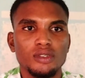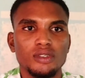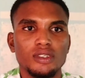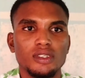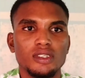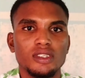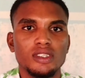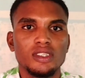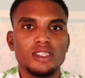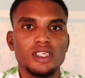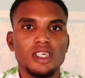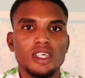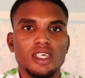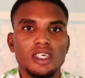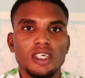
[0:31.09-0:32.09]
You didn't
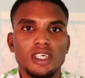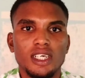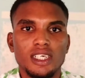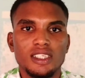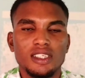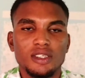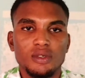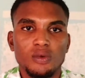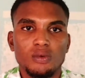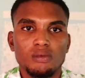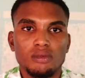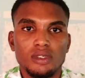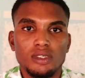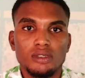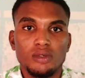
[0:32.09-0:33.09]
get the
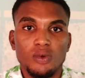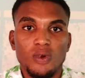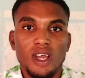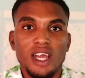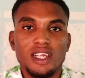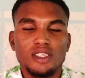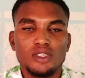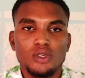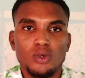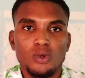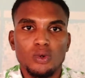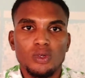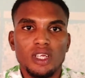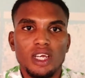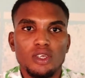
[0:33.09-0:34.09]
required
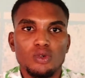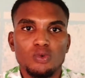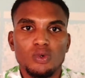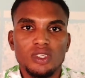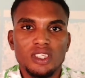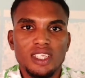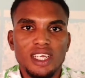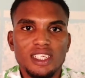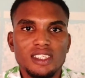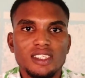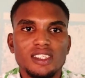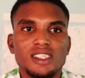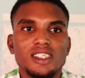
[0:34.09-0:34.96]
score that you wanted.